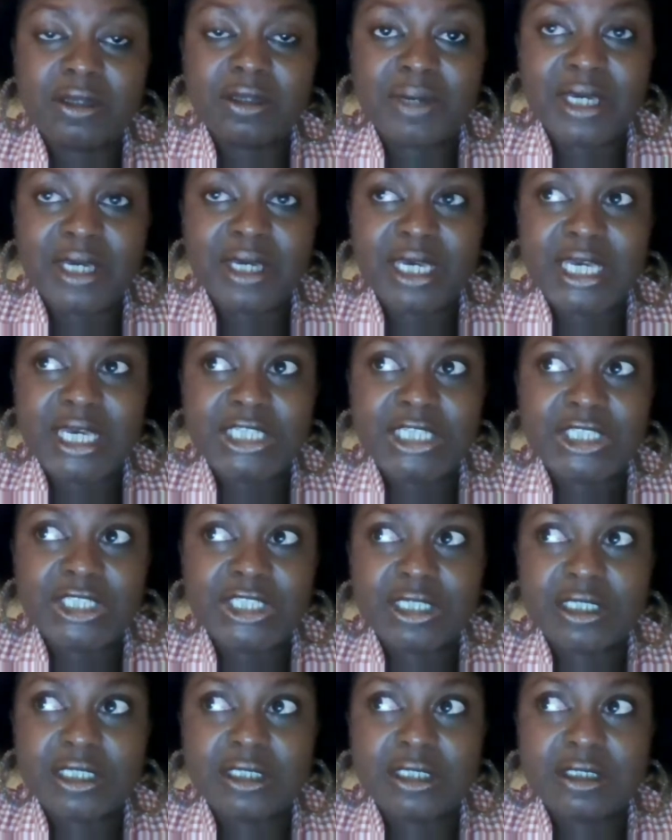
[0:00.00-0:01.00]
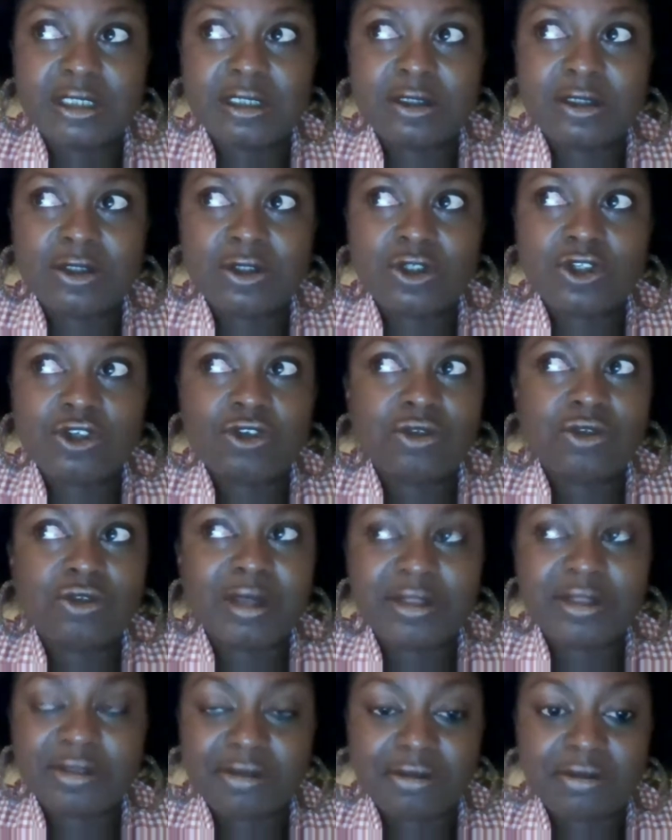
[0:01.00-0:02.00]
they were ages 2
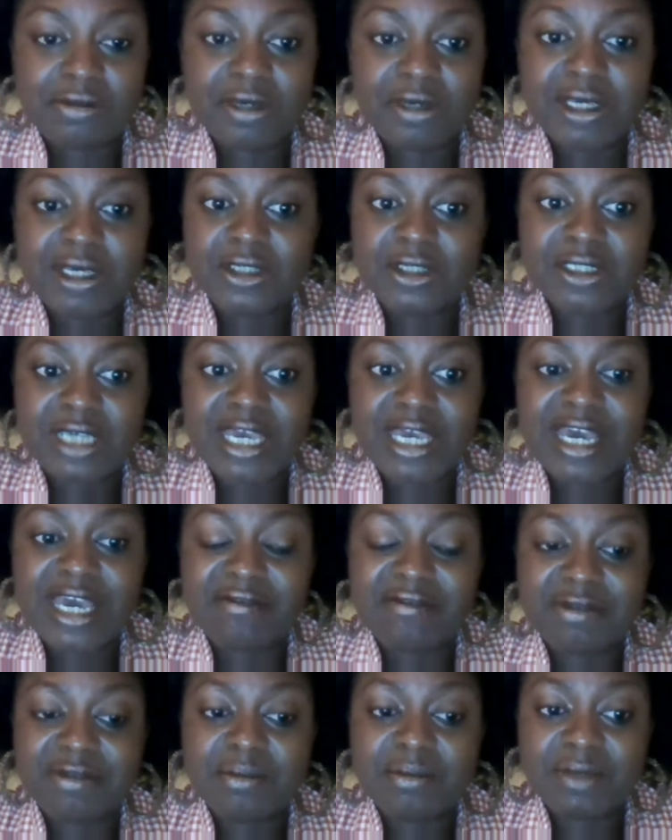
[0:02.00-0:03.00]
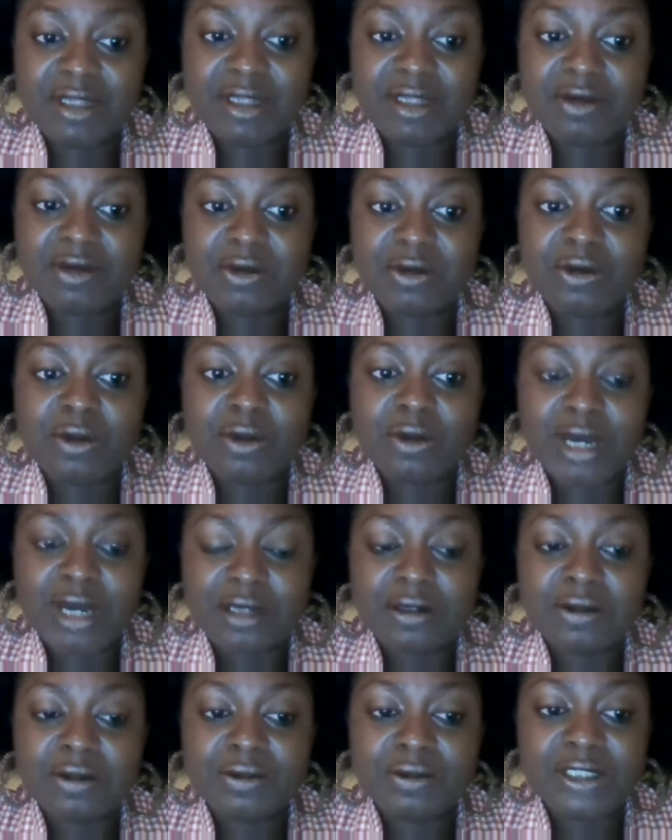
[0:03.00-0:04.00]
and 3, because I have them, they're all quite
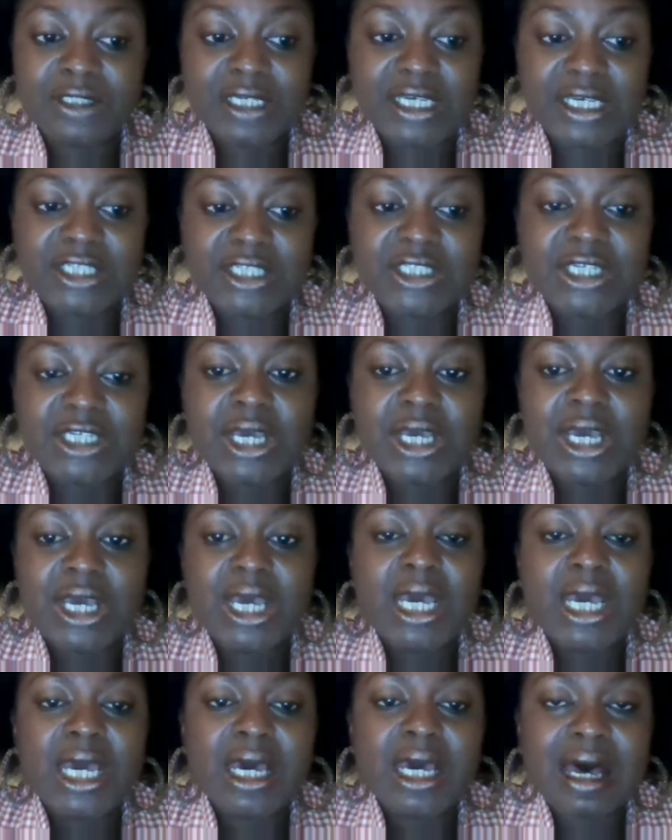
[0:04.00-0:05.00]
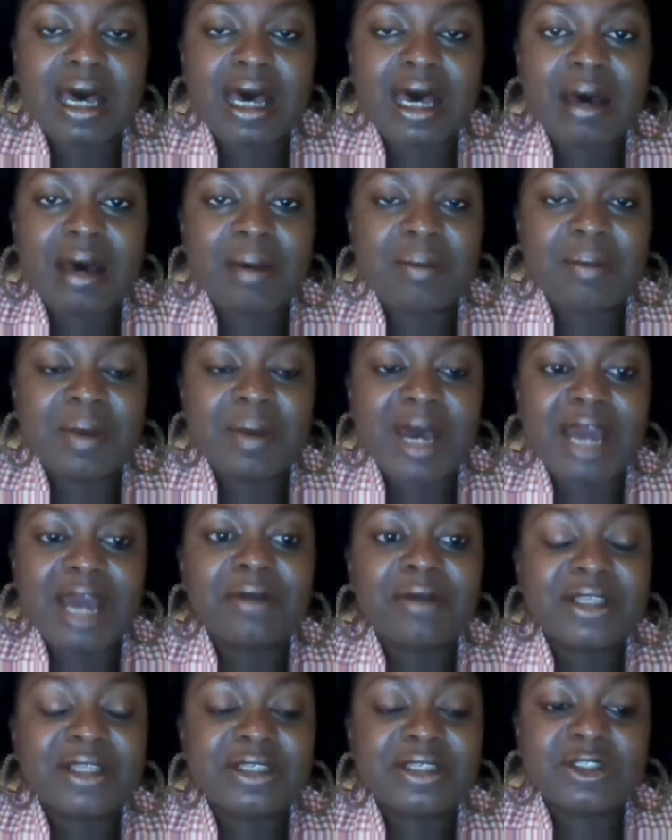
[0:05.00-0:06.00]
close in age. I
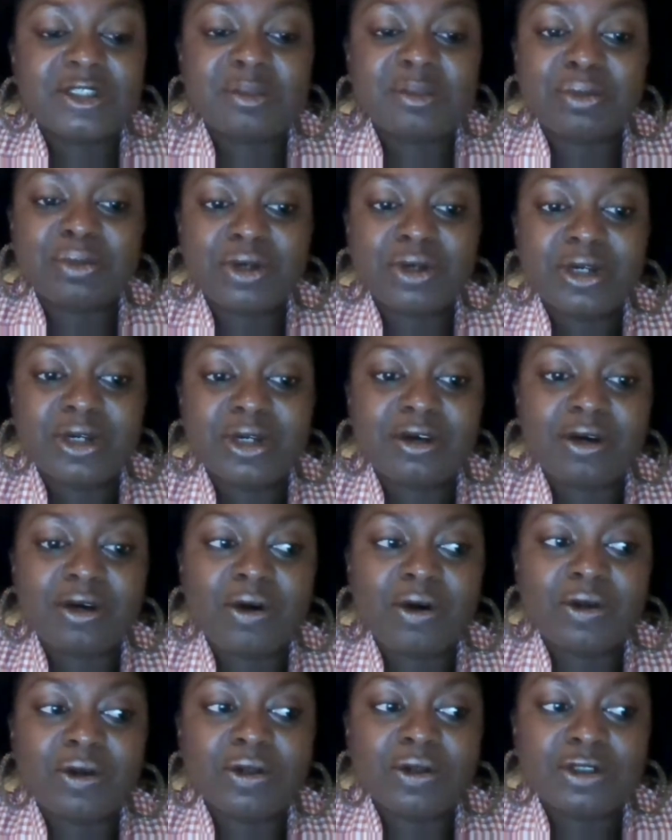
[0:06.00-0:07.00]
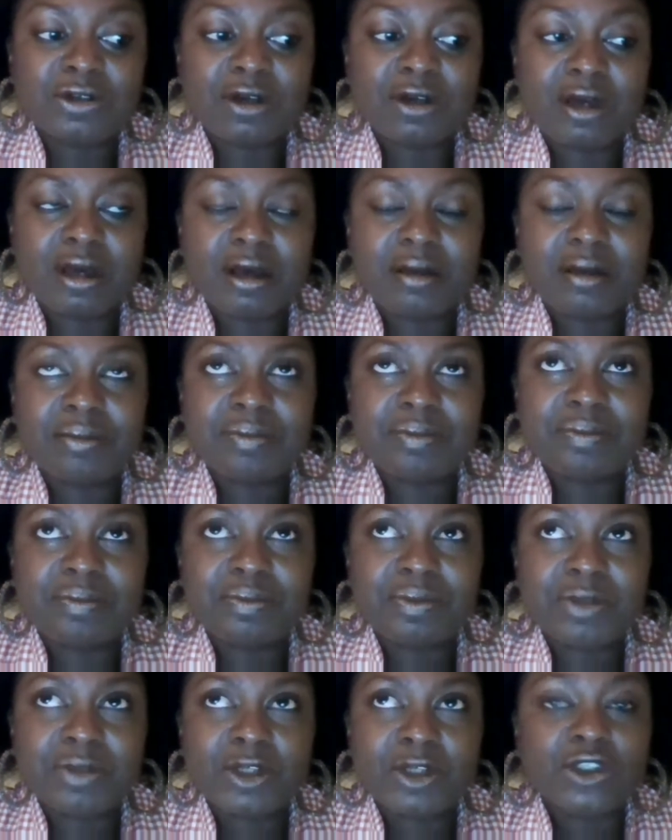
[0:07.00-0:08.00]
read this book called
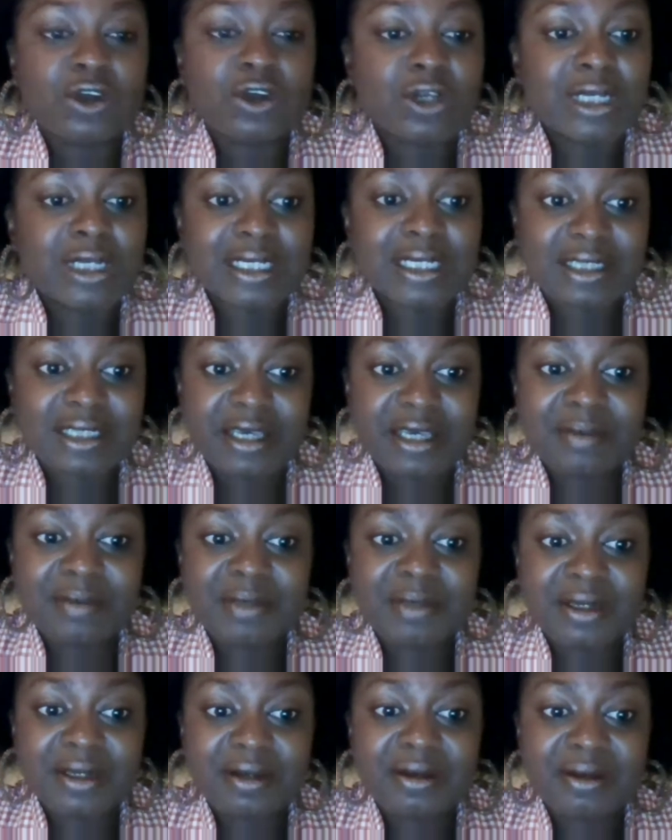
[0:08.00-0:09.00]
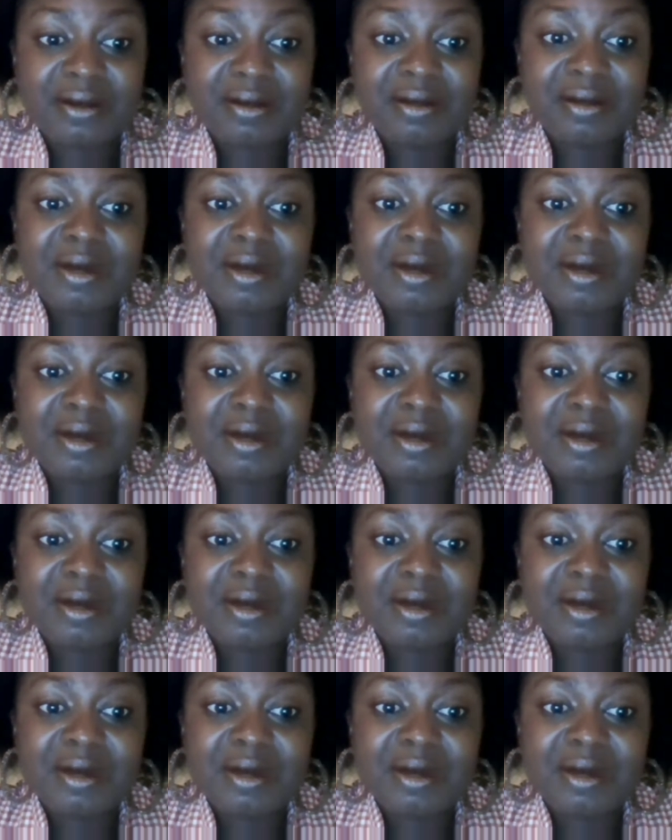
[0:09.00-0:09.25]
Toddler Taming